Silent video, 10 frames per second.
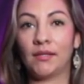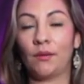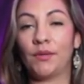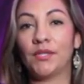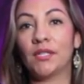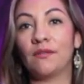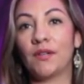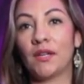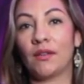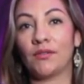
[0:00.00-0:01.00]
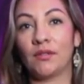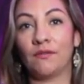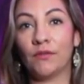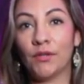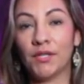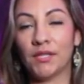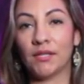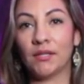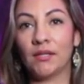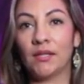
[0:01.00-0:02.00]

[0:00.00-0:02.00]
I received at Cal State Fullerton